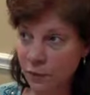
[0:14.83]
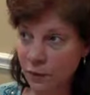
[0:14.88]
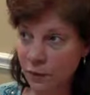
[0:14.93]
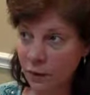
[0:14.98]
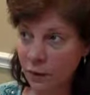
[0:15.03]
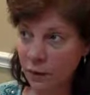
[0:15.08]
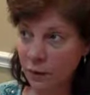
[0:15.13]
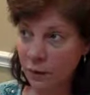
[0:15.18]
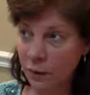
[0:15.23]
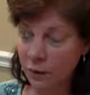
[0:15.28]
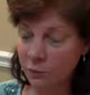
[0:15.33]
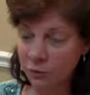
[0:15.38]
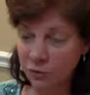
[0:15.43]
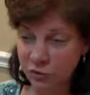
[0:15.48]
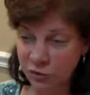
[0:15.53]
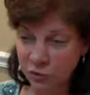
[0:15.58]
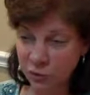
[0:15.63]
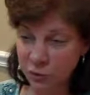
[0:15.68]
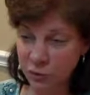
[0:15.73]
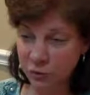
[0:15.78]
I got up to
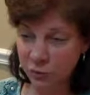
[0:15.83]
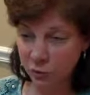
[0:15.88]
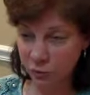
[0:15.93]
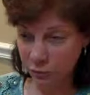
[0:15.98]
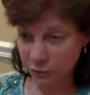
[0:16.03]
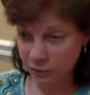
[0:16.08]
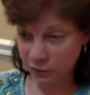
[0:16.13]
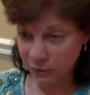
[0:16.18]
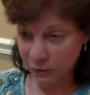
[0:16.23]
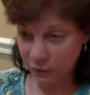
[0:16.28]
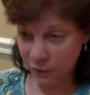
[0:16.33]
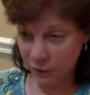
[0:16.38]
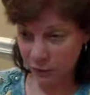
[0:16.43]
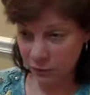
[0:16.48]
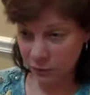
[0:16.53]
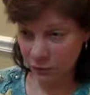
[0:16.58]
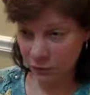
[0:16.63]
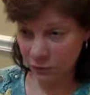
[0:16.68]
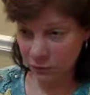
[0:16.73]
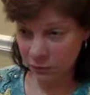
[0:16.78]
213
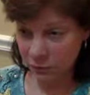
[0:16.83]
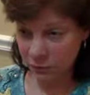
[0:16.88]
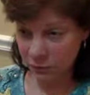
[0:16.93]
pounds.